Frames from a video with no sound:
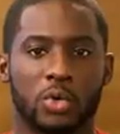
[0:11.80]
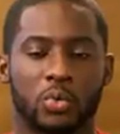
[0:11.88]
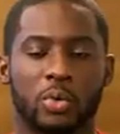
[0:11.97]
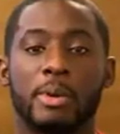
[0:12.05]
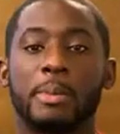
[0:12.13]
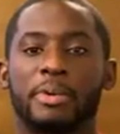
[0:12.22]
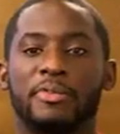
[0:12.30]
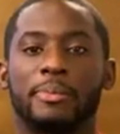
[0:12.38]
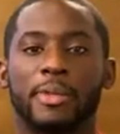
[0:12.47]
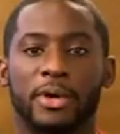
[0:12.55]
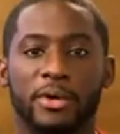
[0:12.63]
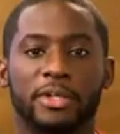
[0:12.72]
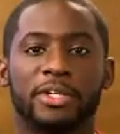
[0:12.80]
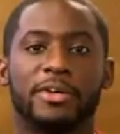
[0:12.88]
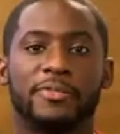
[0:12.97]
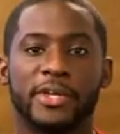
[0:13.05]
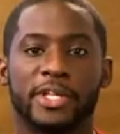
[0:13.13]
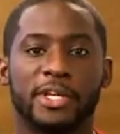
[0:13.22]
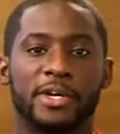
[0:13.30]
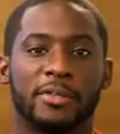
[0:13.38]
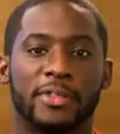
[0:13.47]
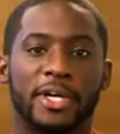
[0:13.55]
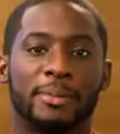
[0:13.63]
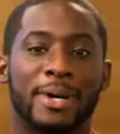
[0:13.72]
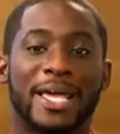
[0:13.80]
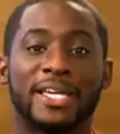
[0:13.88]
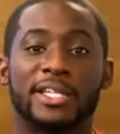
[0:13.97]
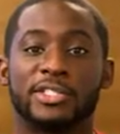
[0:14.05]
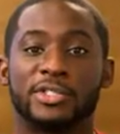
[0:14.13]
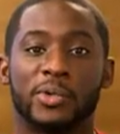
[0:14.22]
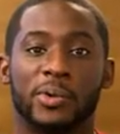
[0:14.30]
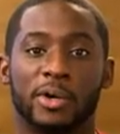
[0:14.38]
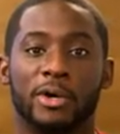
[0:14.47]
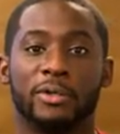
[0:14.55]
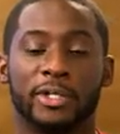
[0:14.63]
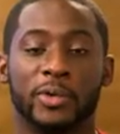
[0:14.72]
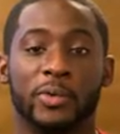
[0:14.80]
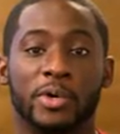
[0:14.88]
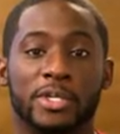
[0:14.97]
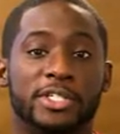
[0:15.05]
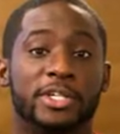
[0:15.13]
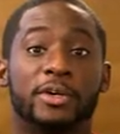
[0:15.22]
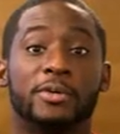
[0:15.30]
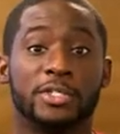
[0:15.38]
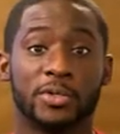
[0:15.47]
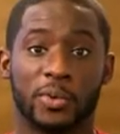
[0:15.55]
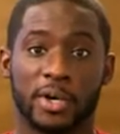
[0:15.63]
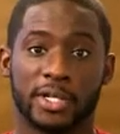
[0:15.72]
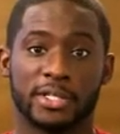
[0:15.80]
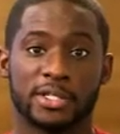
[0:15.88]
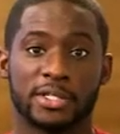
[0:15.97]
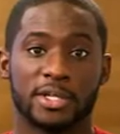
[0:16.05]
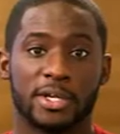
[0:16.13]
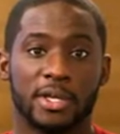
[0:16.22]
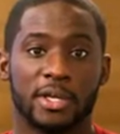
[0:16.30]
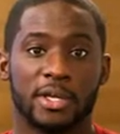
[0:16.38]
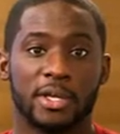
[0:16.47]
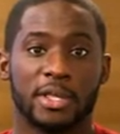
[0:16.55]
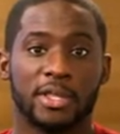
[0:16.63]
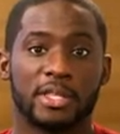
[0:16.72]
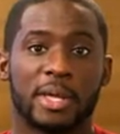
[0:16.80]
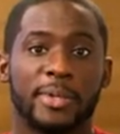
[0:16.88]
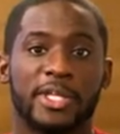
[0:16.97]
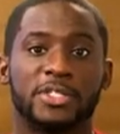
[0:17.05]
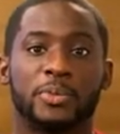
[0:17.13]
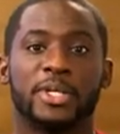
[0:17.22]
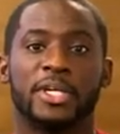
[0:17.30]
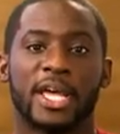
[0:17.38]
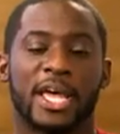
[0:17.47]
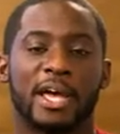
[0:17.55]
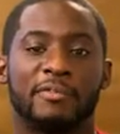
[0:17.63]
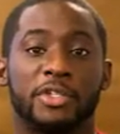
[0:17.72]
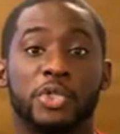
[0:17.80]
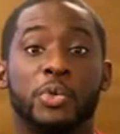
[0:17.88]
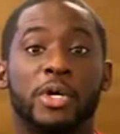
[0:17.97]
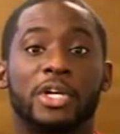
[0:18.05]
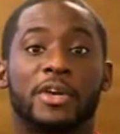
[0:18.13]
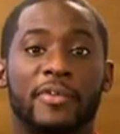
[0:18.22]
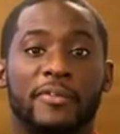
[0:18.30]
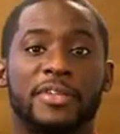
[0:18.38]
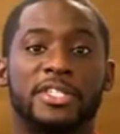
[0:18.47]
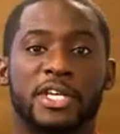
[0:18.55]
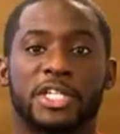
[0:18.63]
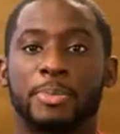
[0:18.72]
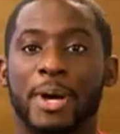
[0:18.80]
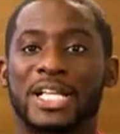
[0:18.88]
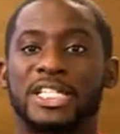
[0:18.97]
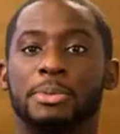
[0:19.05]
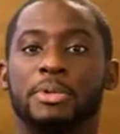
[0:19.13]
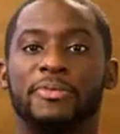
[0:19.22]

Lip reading: Remember from the earlier video that a byte can store only zeros and ones. That means we can have 256 possible